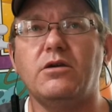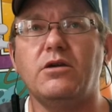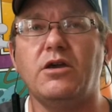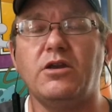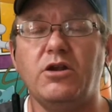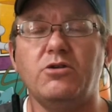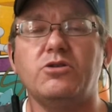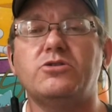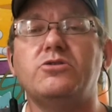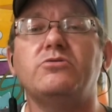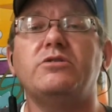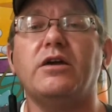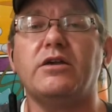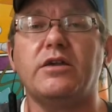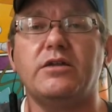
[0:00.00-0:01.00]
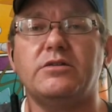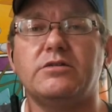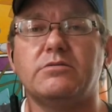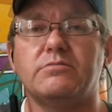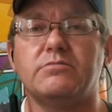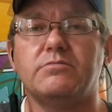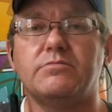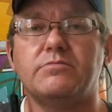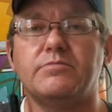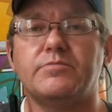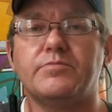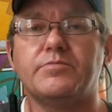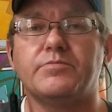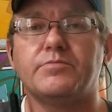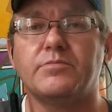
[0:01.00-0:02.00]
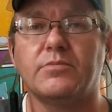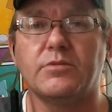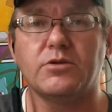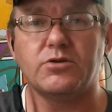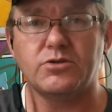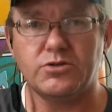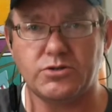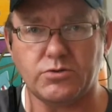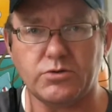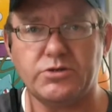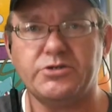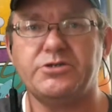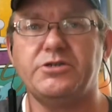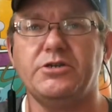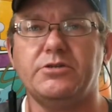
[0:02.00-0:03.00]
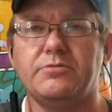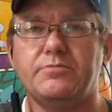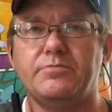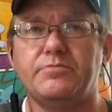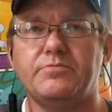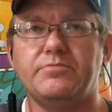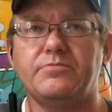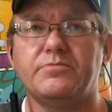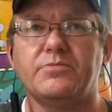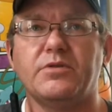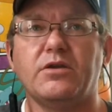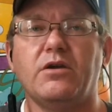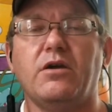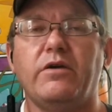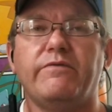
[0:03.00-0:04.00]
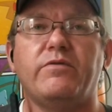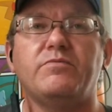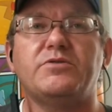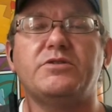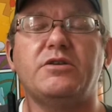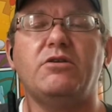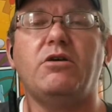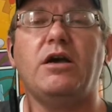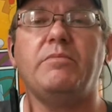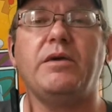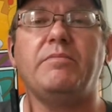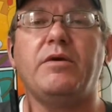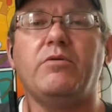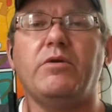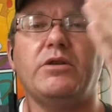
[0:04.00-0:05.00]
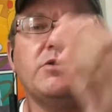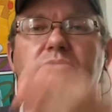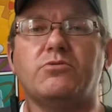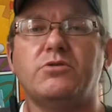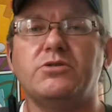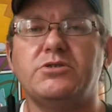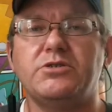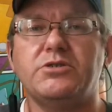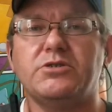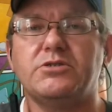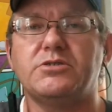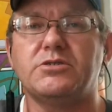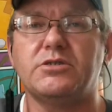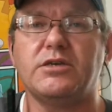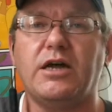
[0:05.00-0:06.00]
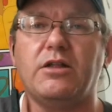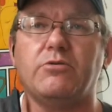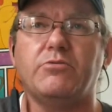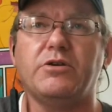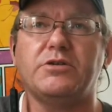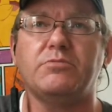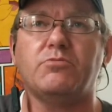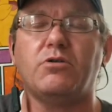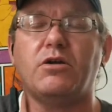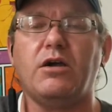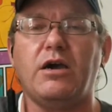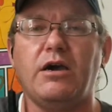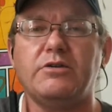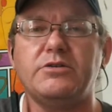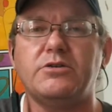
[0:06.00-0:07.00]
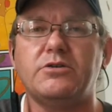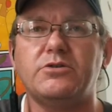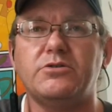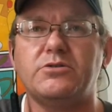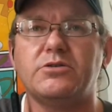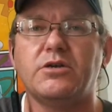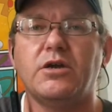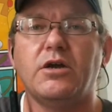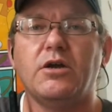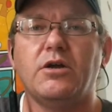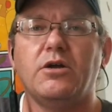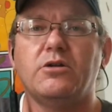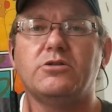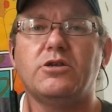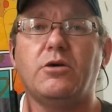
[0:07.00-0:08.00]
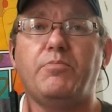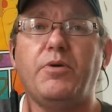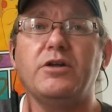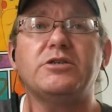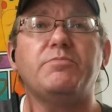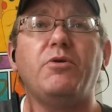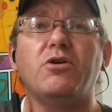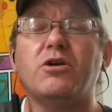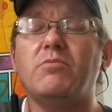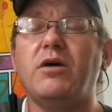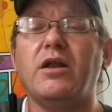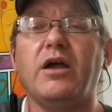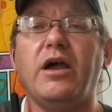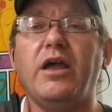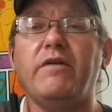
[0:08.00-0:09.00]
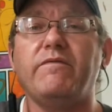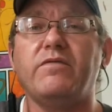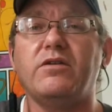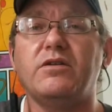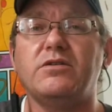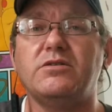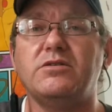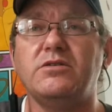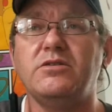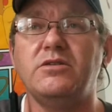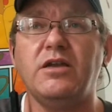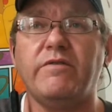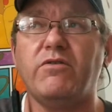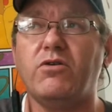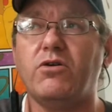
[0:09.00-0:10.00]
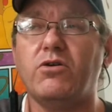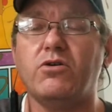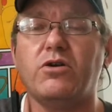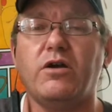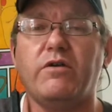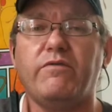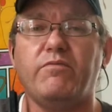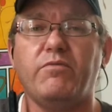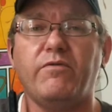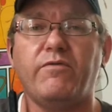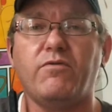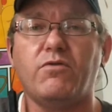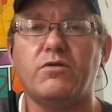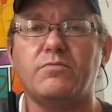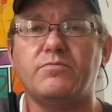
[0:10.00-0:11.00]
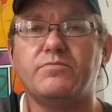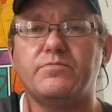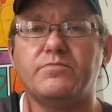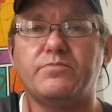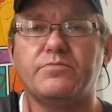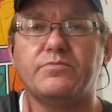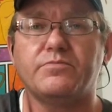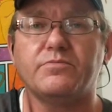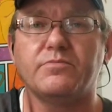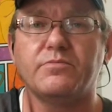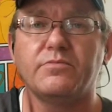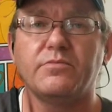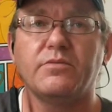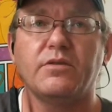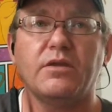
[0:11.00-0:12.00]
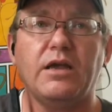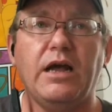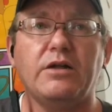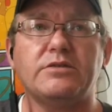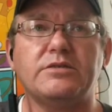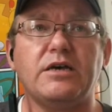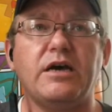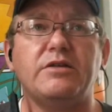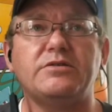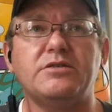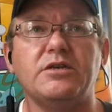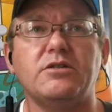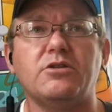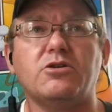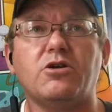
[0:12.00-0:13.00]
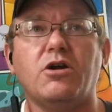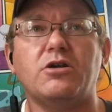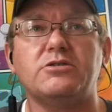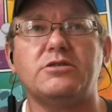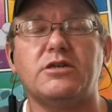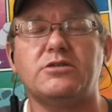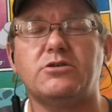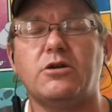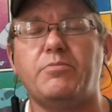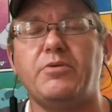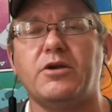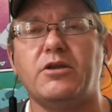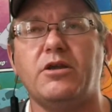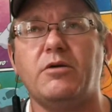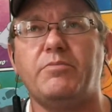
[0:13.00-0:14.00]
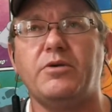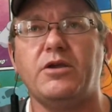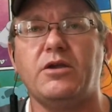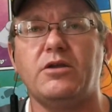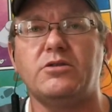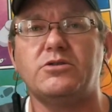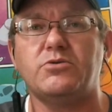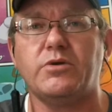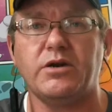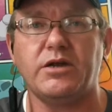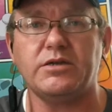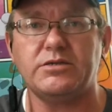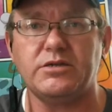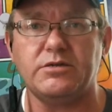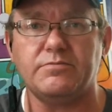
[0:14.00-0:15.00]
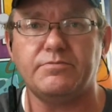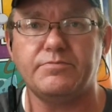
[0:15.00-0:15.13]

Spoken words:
in nearly 2 decades. Sword and Shield. From Sinnoh, I made my way to Sword and Shield Galar region, where I was introduced to a bunch of Pokemon I have never heard of before, outside of seeing the cards that I started picking up in 2019.